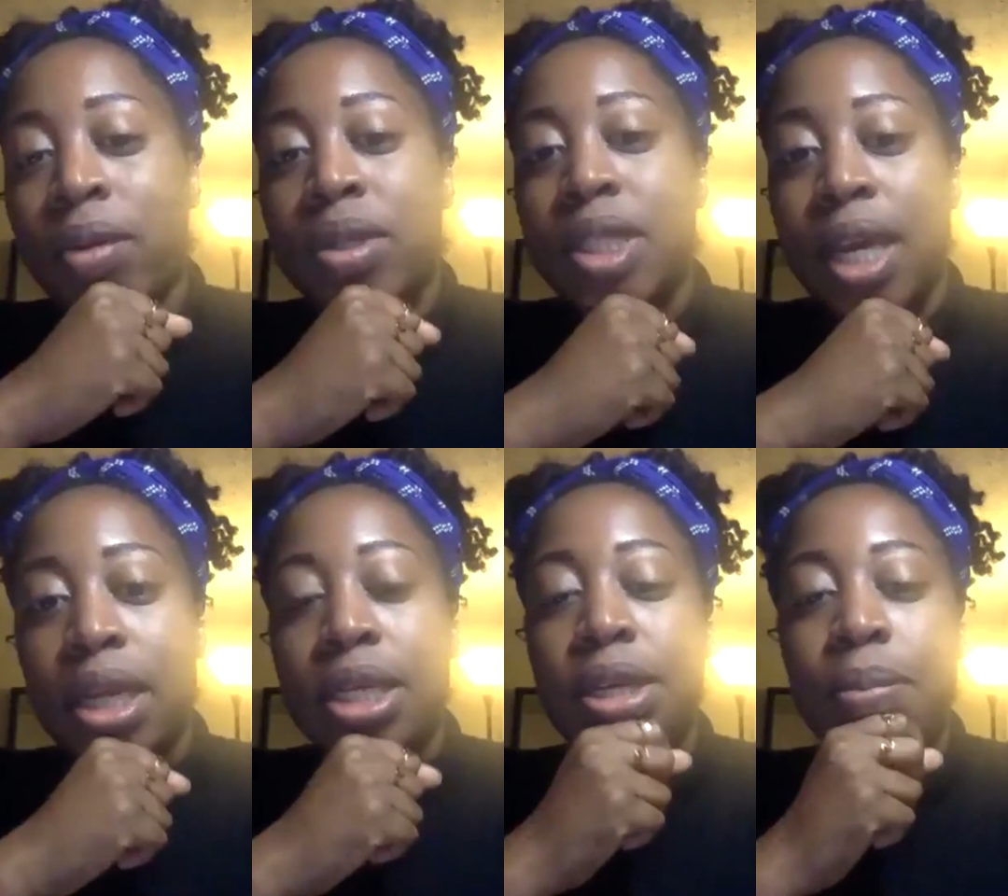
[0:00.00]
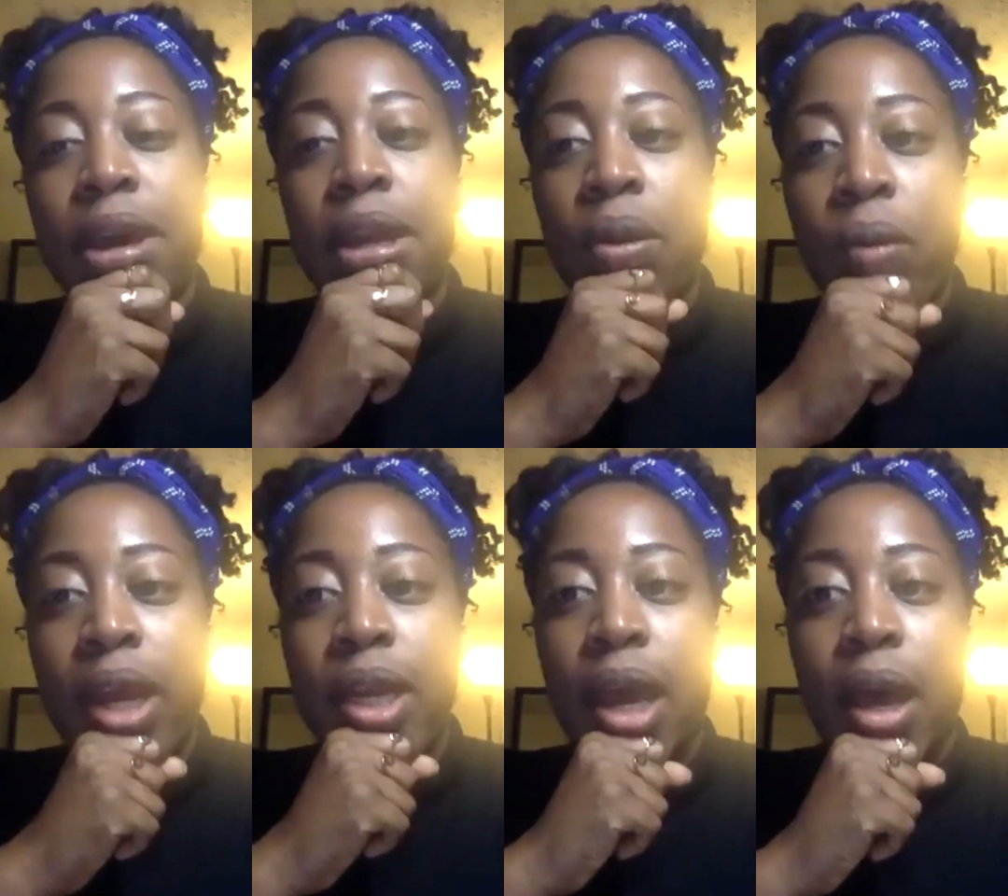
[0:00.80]
was dating somebody right
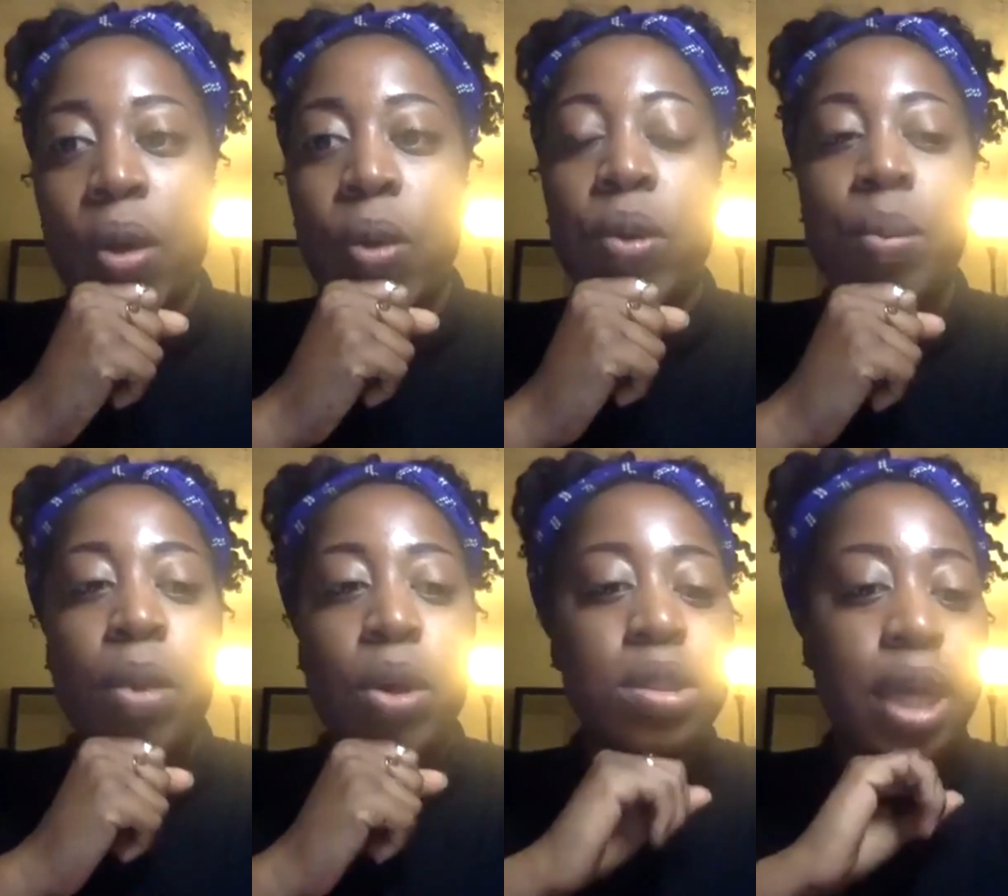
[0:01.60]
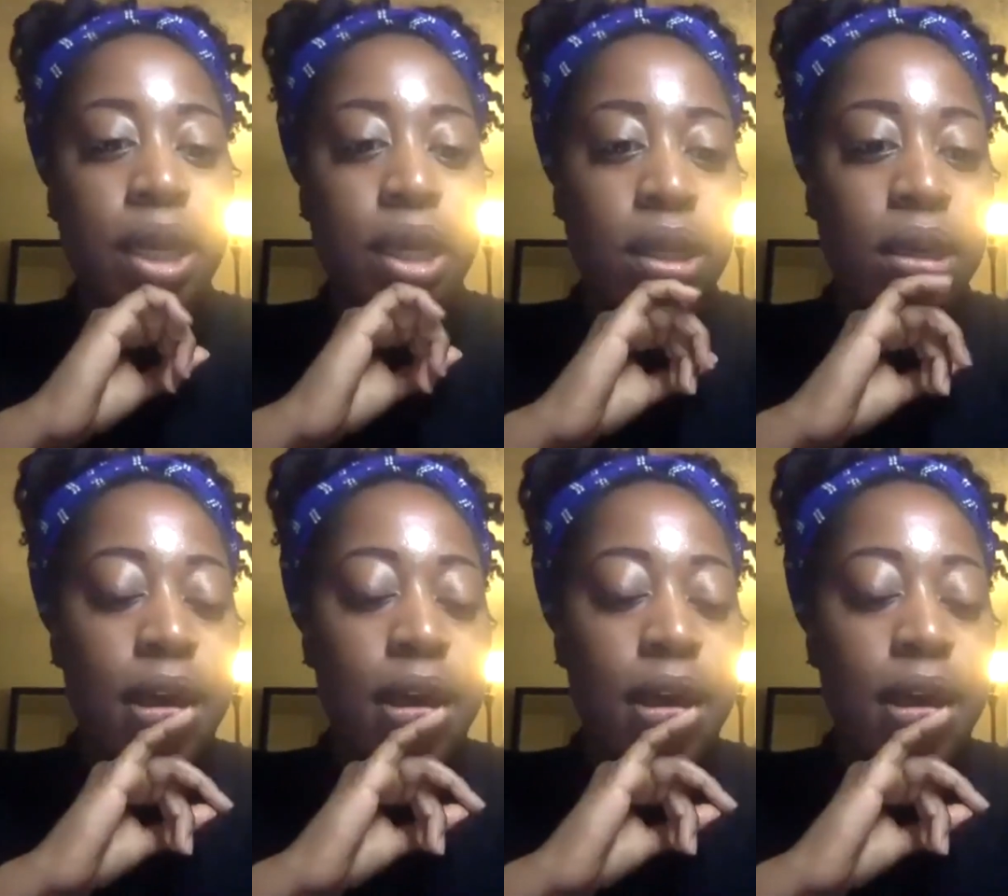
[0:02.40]
now, who would most likely?